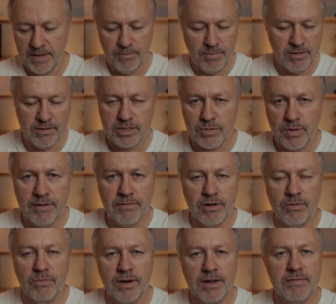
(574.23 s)
Whether it's 12
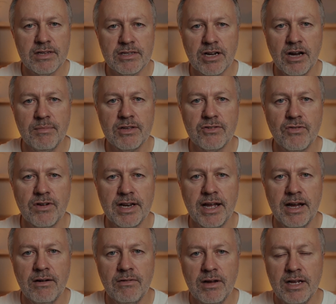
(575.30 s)
o'clock, whatever the time is right
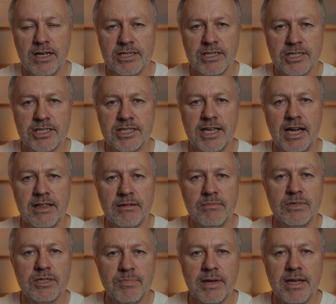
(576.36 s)
now, just set
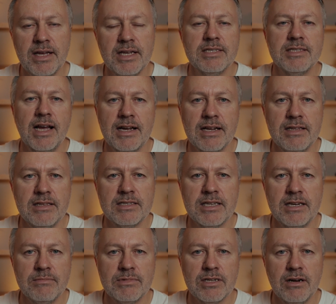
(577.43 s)
them to be exactly the
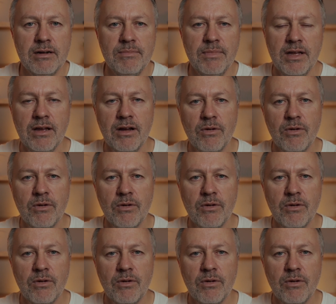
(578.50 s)
same time.